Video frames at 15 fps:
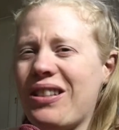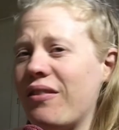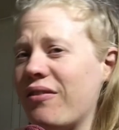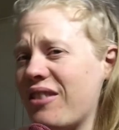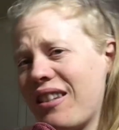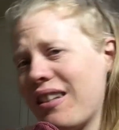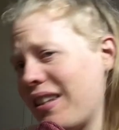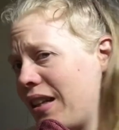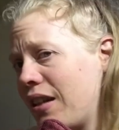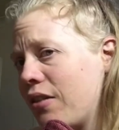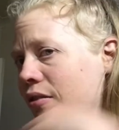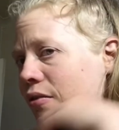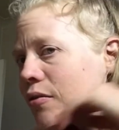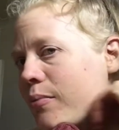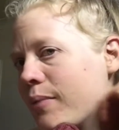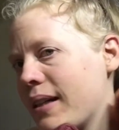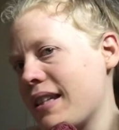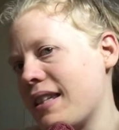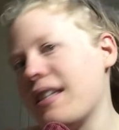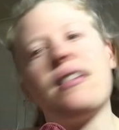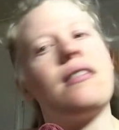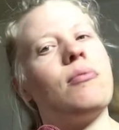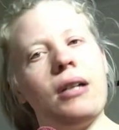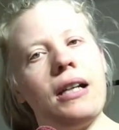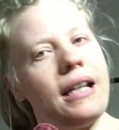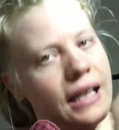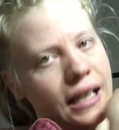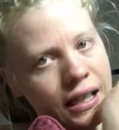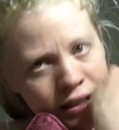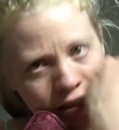Obviously, they're not always this
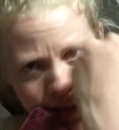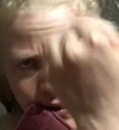way.